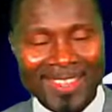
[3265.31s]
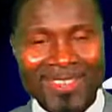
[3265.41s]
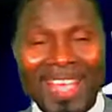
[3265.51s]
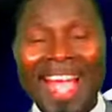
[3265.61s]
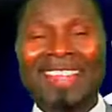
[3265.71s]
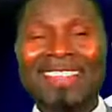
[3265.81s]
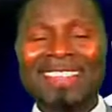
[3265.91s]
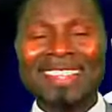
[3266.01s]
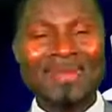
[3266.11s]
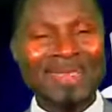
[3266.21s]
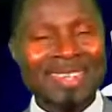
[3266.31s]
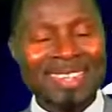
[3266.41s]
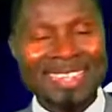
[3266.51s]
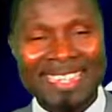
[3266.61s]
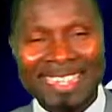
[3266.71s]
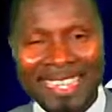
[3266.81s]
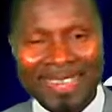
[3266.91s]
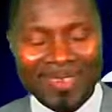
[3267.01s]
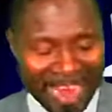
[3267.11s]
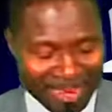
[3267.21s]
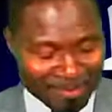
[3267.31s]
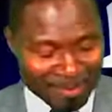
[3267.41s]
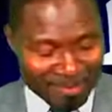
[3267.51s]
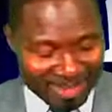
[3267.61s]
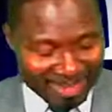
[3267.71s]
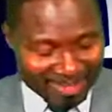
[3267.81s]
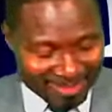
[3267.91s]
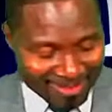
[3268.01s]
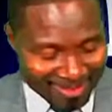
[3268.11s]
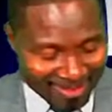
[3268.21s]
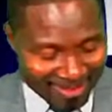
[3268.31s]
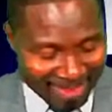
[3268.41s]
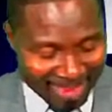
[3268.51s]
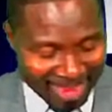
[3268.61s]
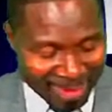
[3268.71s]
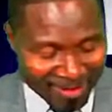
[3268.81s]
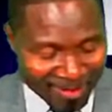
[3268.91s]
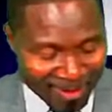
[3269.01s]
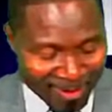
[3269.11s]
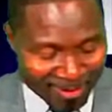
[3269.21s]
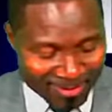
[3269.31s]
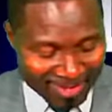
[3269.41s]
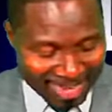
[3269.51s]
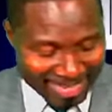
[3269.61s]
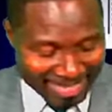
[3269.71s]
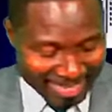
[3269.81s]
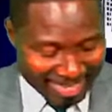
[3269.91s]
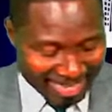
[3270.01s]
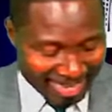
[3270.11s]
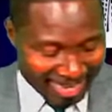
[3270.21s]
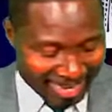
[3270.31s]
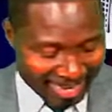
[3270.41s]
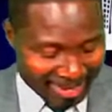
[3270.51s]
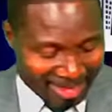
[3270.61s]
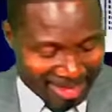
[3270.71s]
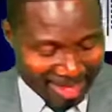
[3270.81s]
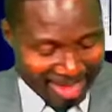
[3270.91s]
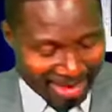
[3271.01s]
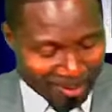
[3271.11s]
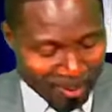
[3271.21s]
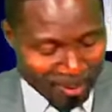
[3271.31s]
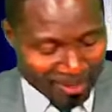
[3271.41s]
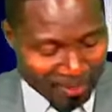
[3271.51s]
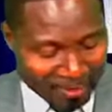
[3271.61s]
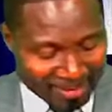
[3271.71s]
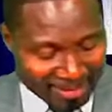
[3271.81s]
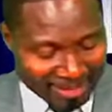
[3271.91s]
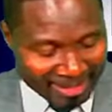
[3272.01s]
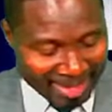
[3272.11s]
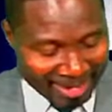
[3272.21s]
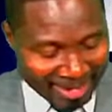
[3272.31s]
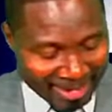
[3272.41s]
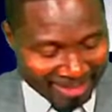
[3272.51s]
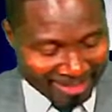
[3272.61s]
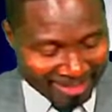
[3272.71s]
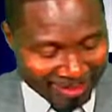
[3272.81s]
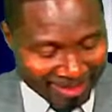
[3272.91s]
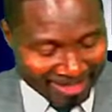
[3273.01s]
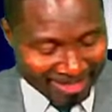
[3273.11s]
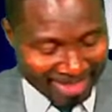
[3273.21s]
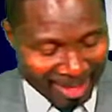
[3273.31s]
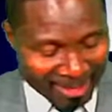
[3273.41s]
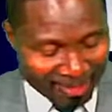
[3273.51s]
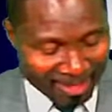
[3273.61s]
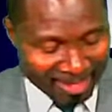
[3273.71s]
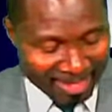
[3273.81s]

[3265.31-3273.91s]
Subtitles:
So guys, it's been quite privileged to have you all tonight. I know Winfred Chati Anan is still watching. I have